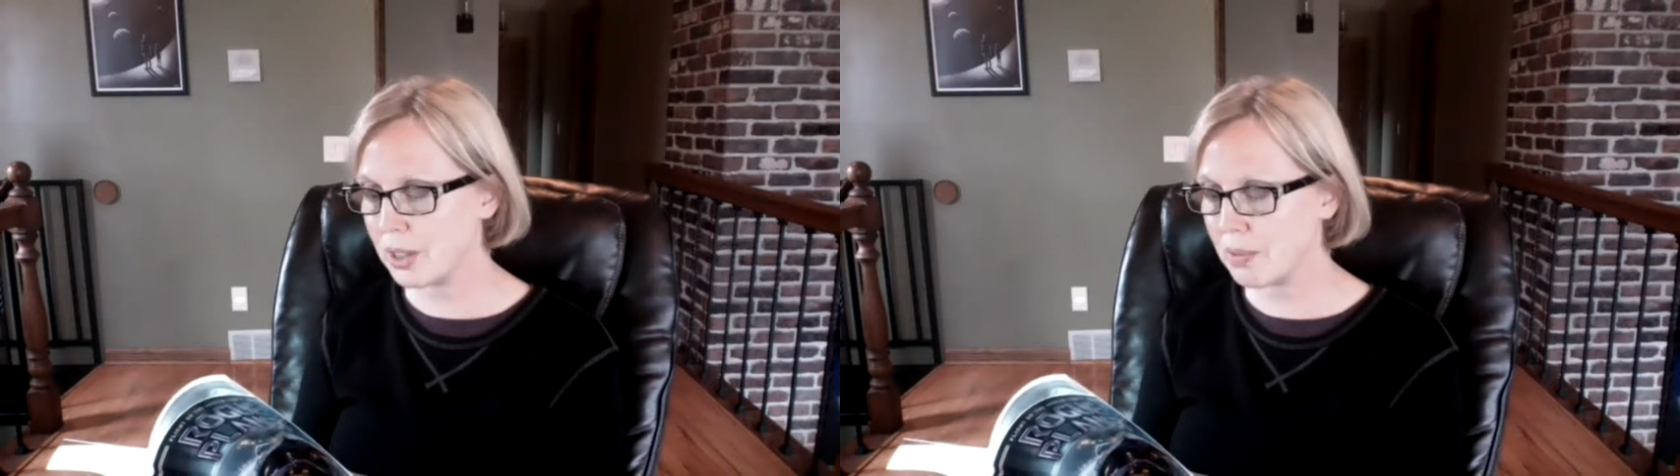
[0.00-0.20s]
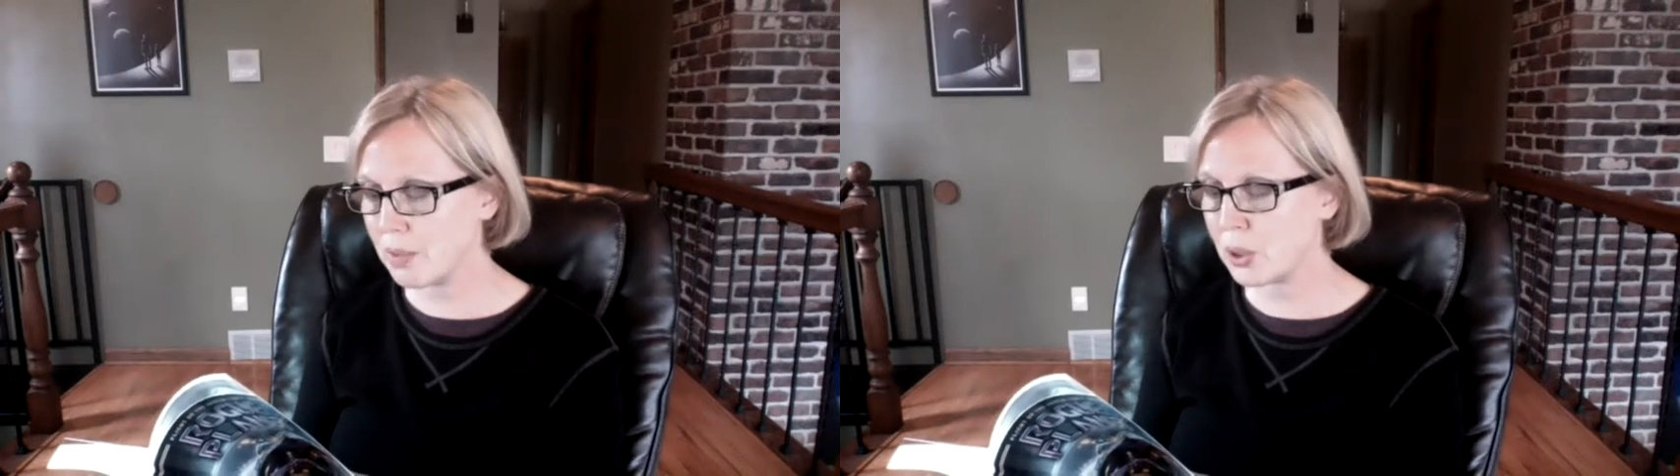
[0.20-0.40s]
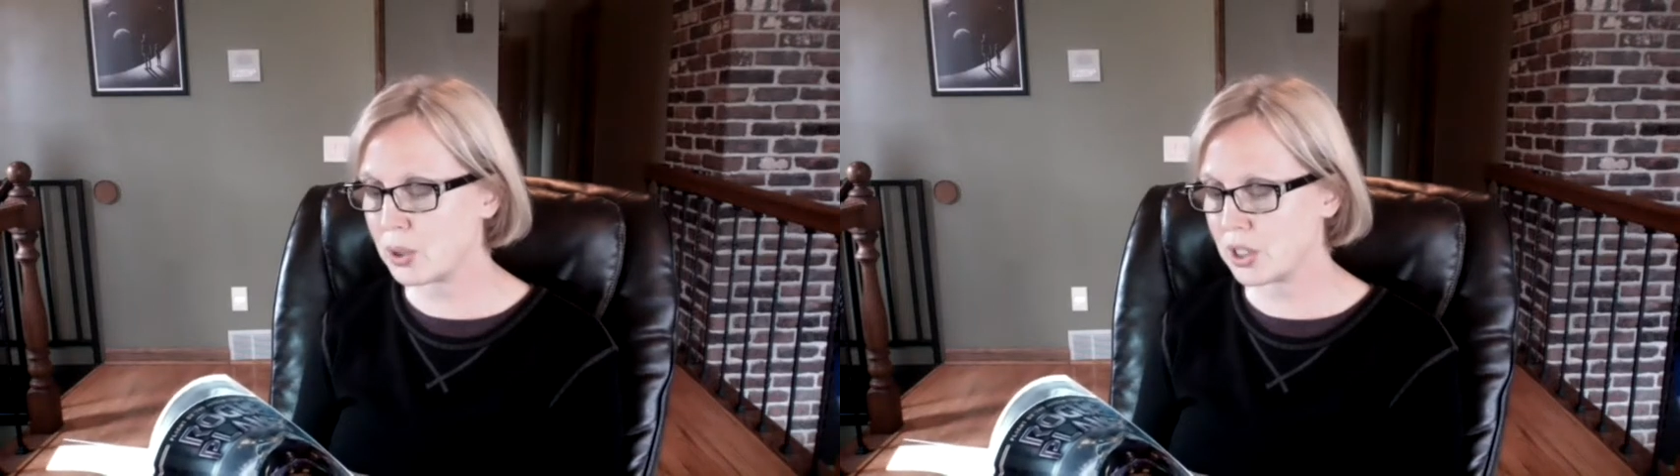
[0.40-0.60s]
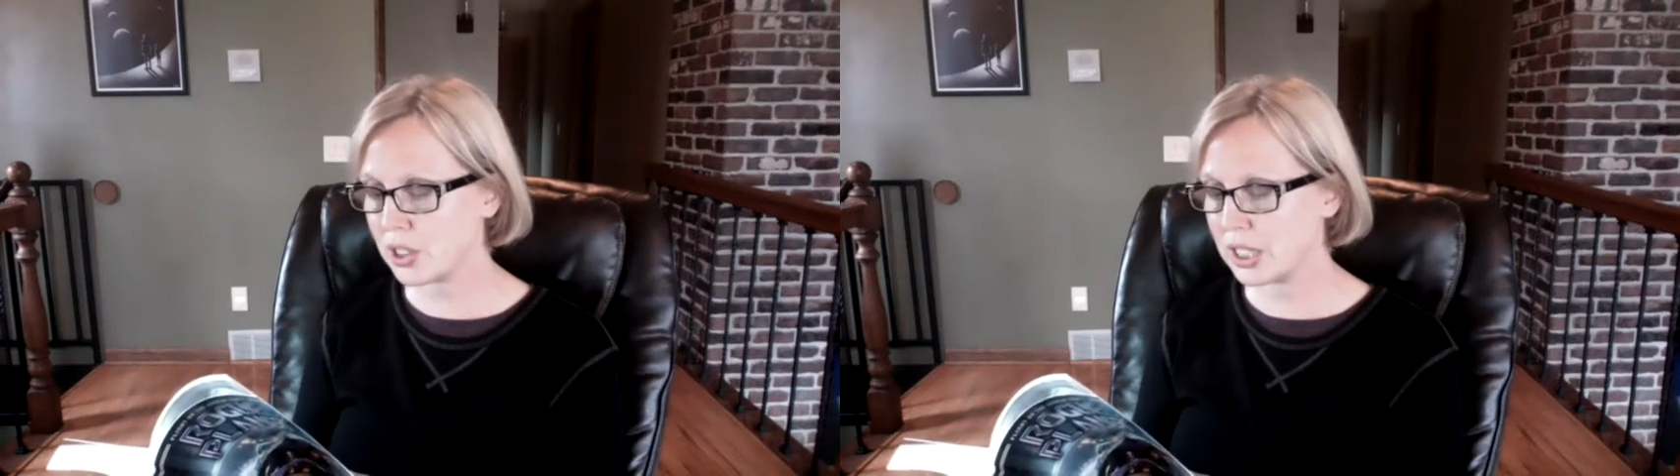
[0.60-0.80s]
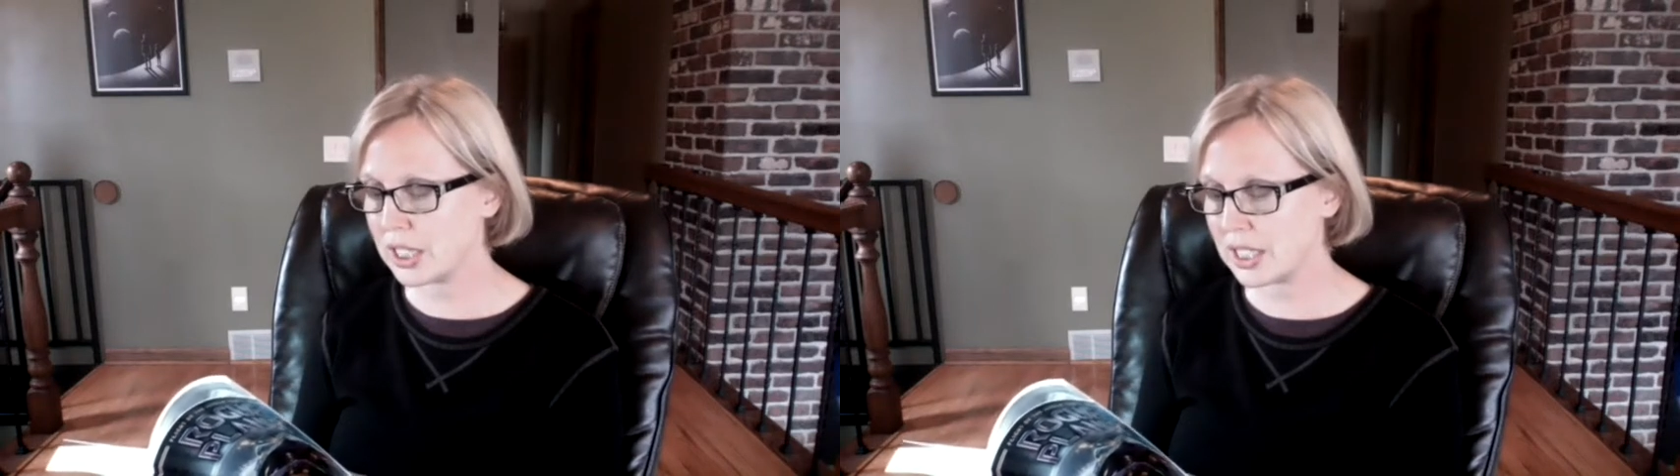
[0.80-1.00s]
most during
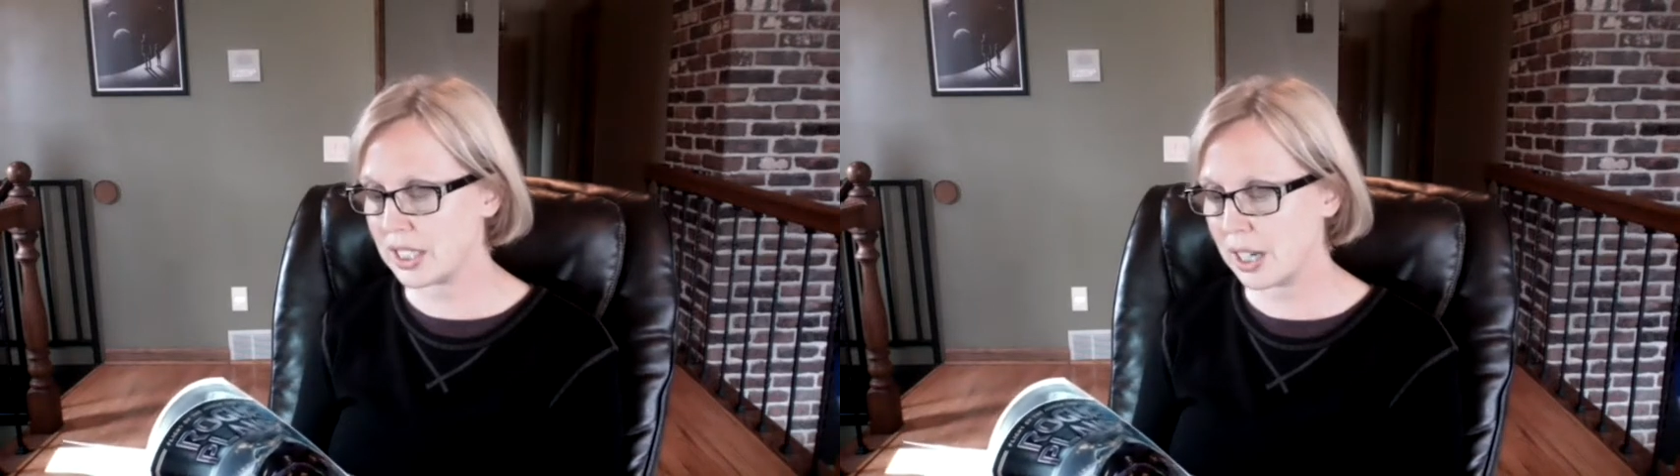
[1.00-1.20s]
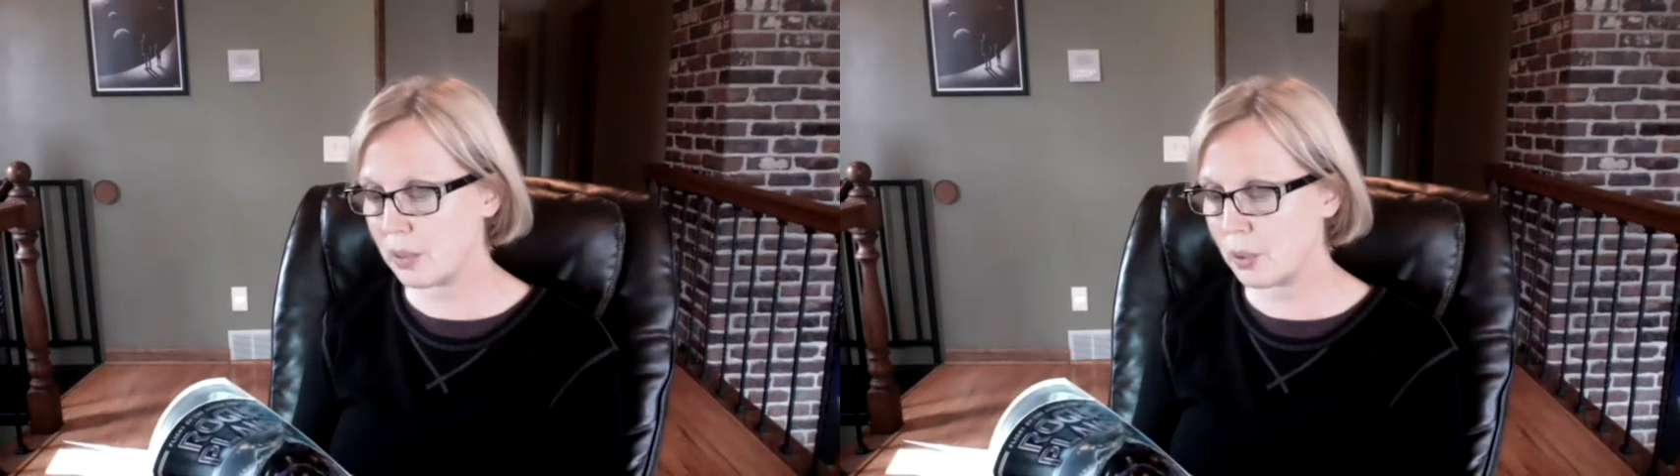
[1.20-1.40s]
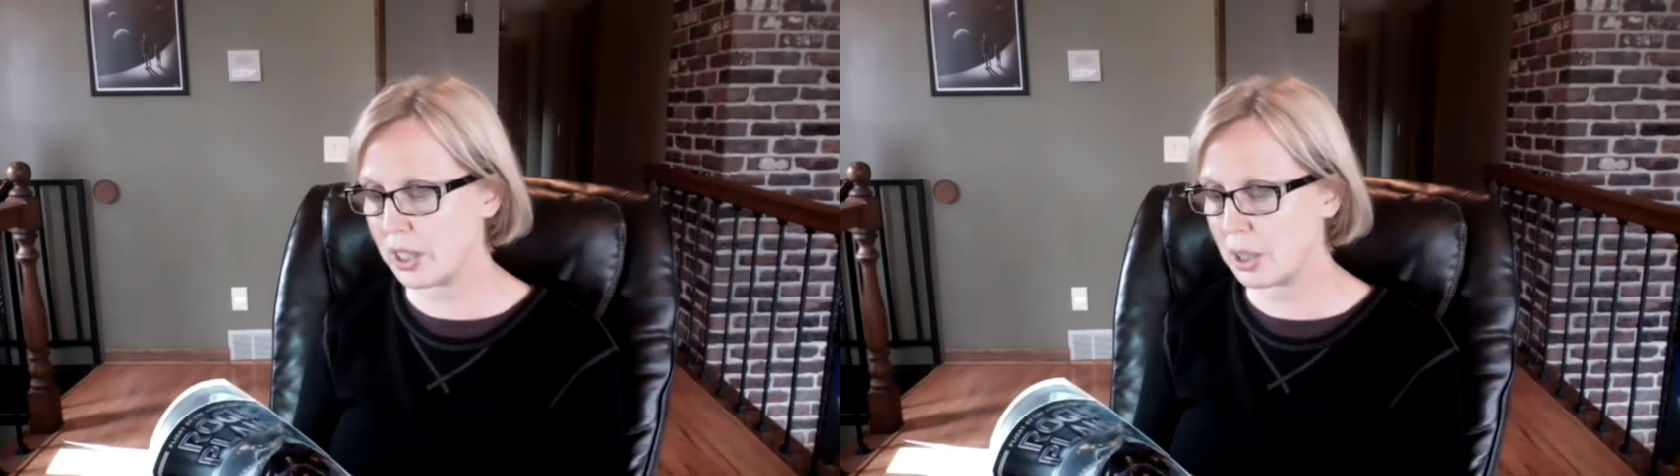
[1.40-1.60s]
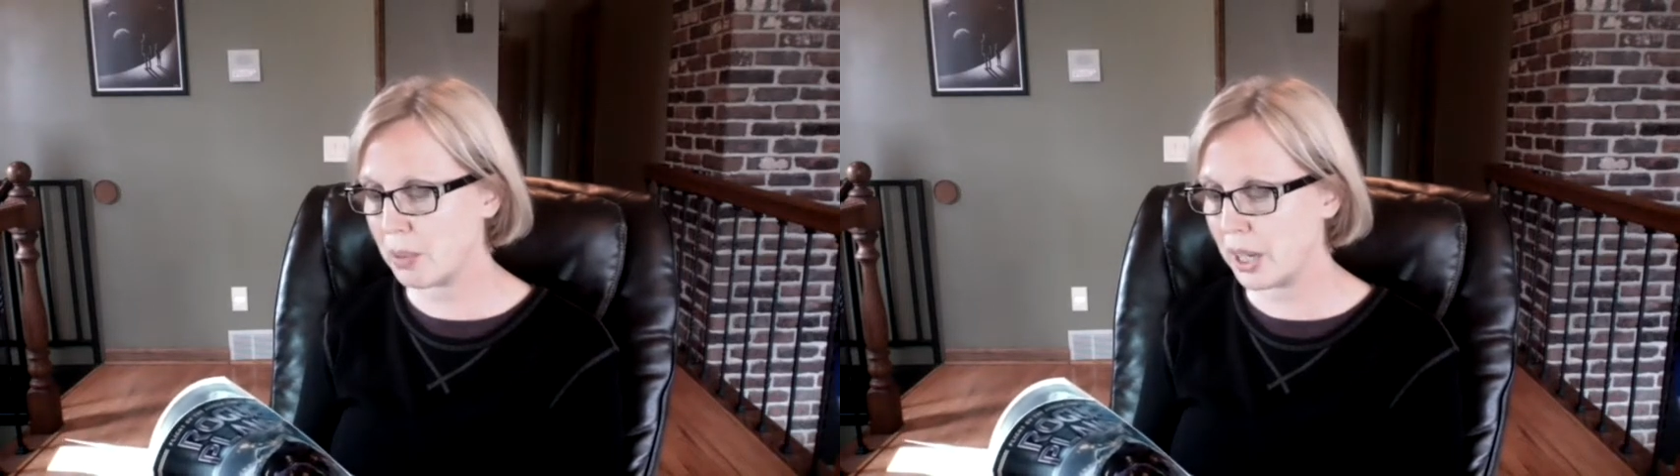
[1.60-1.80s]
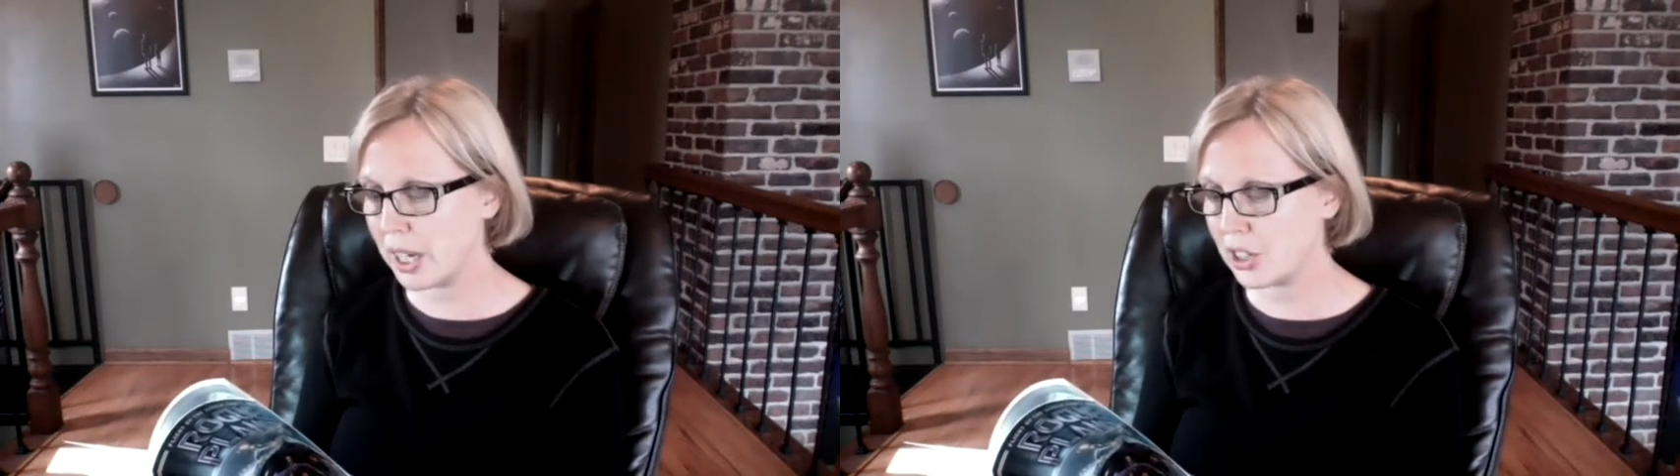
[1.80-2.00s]
his time wearing a
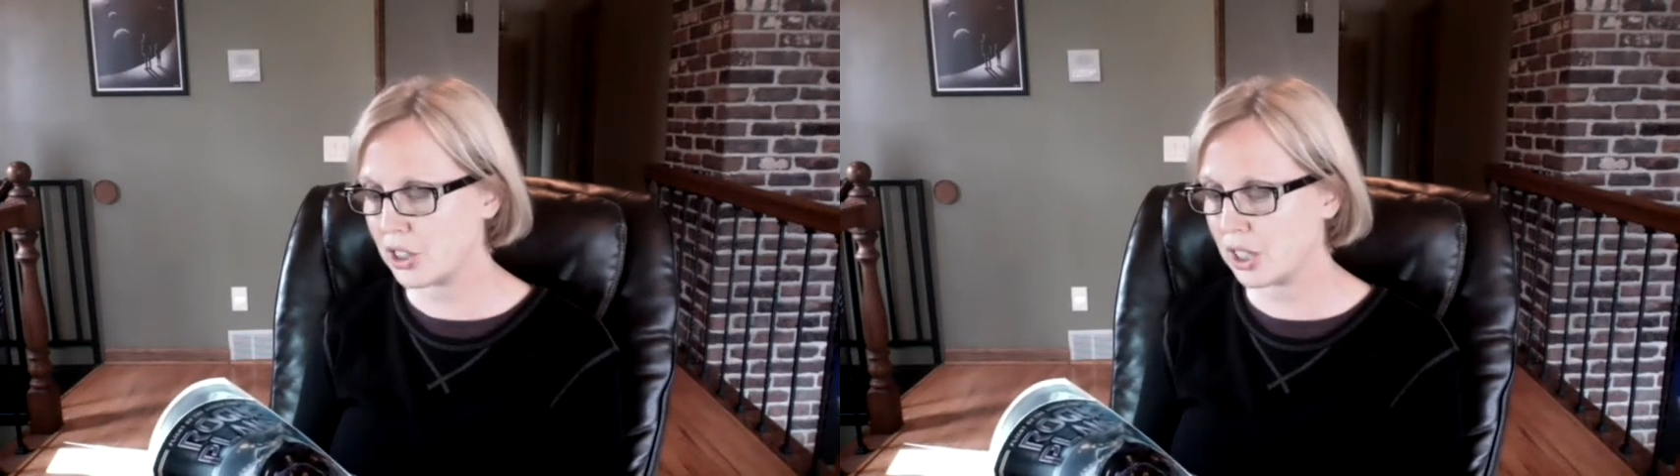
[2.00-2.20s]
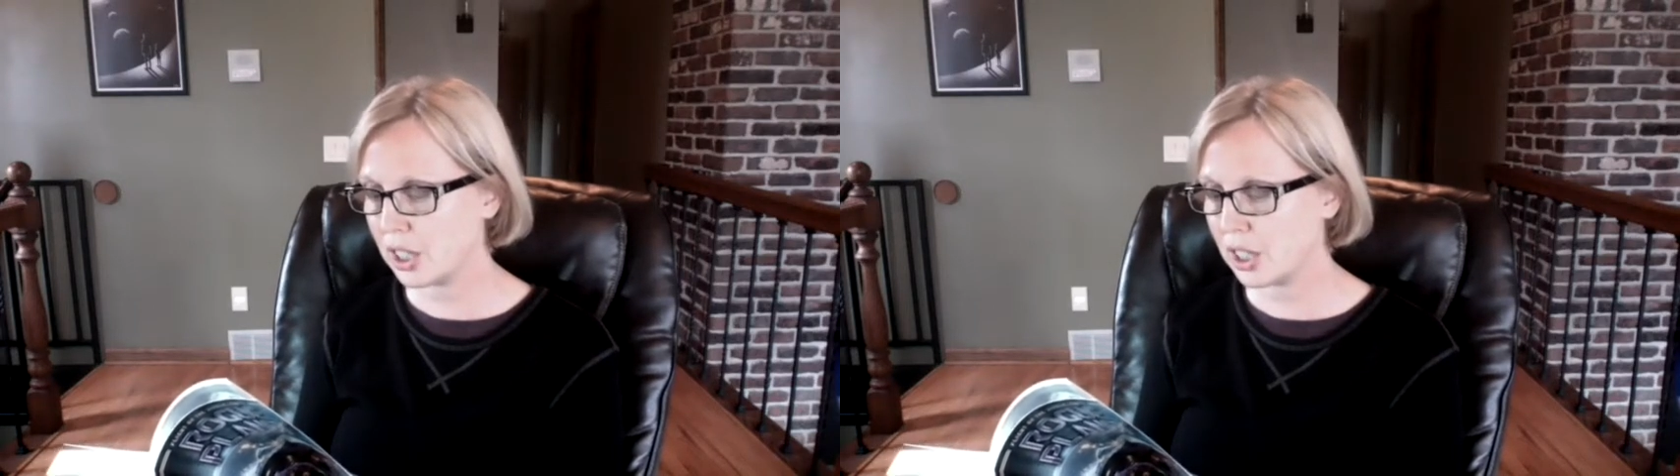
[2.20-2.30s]
badge.